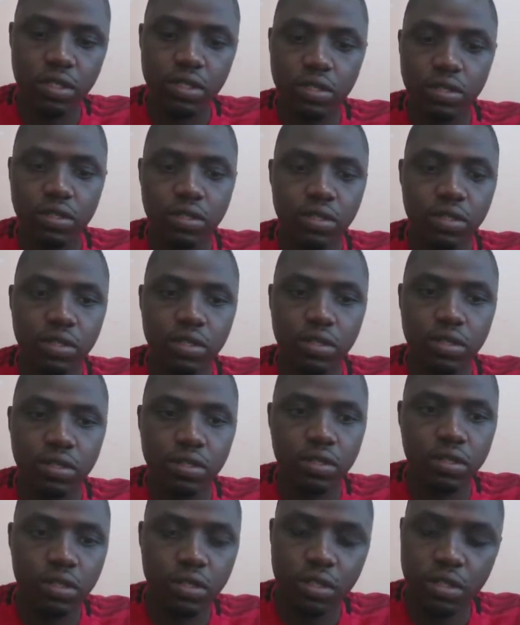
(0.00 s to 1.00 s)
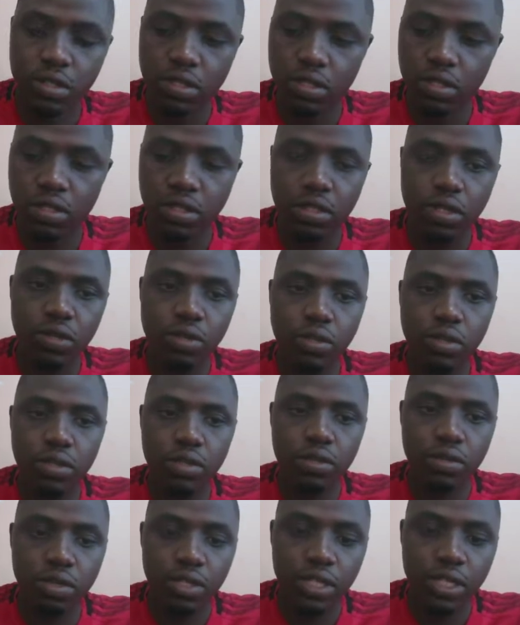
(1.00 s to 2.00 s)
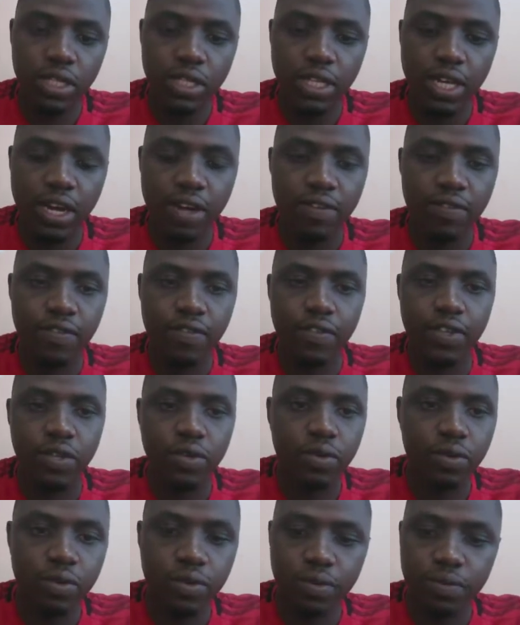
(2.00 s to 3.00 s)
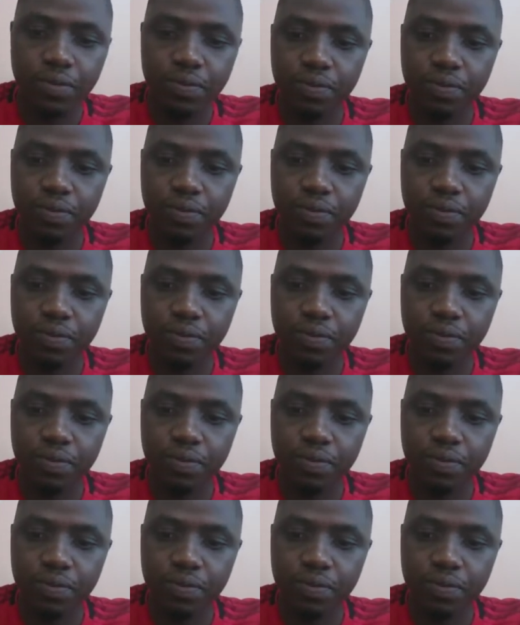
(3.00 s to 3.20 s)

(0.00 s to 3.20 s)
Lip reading: We need to create a view